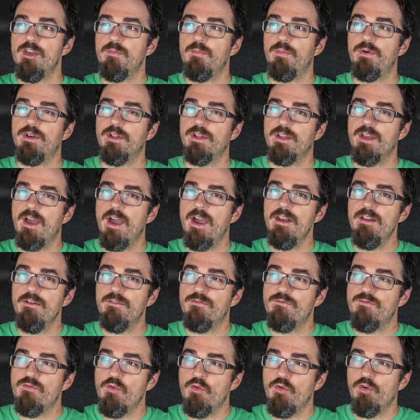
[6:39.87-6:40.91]
but it kind of
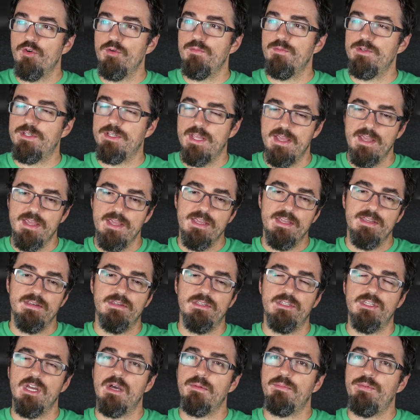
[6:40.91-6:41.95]
formed a
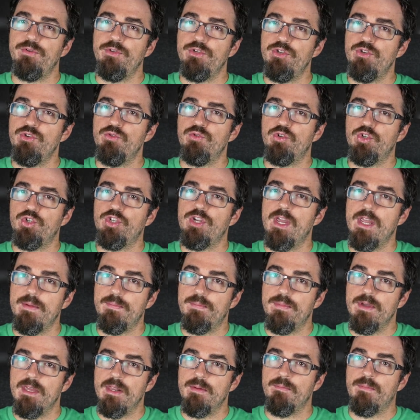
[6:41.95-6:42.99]
W shape
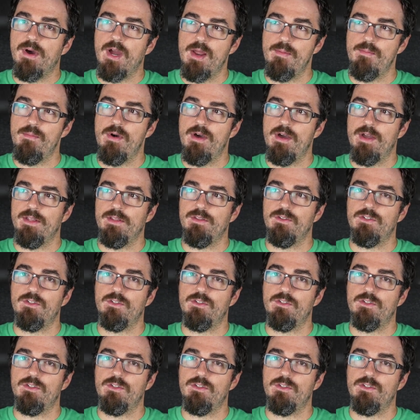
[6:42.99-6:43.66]
in my mind.